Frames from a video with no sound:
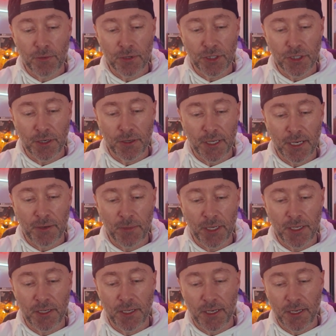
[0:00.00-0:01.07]
We'll show you that in a
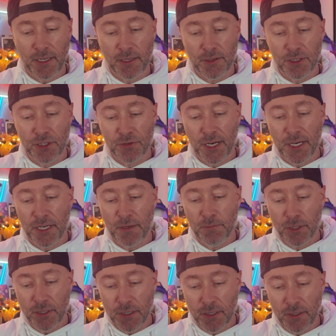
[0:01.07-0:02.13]
minute. You get an illustrated
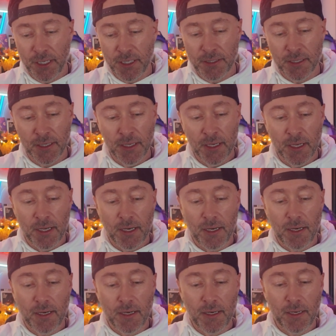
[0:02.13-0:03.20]
booklet.
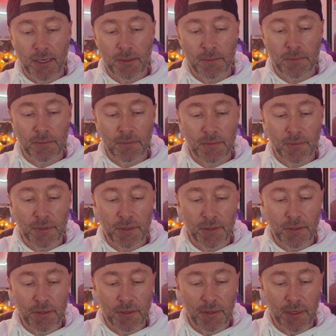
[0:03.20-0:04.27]
And
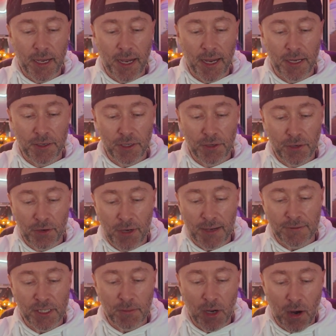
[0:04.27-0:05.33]
you do
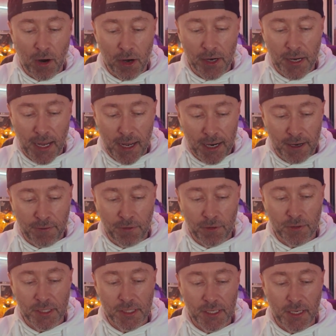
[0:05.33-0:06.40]
have some
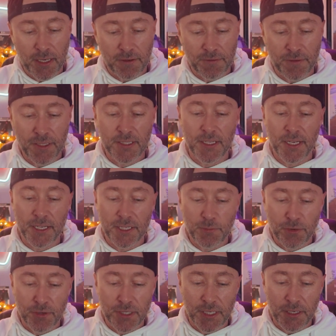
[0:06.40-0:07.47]
archival stuff. This thing is
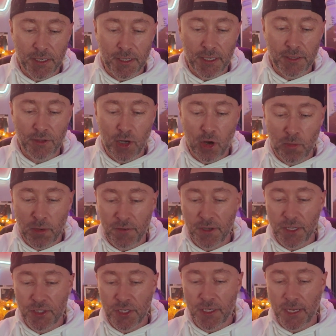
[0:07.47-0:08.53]
presented in Dolby
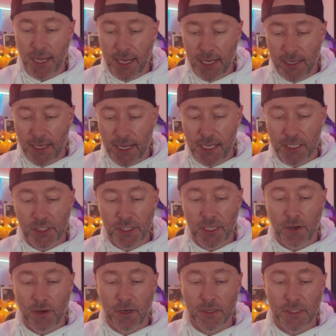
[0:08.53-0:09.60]
Vision and
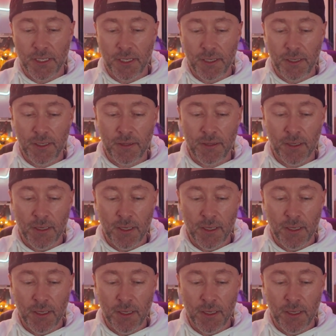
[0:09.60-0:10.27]
HDR10.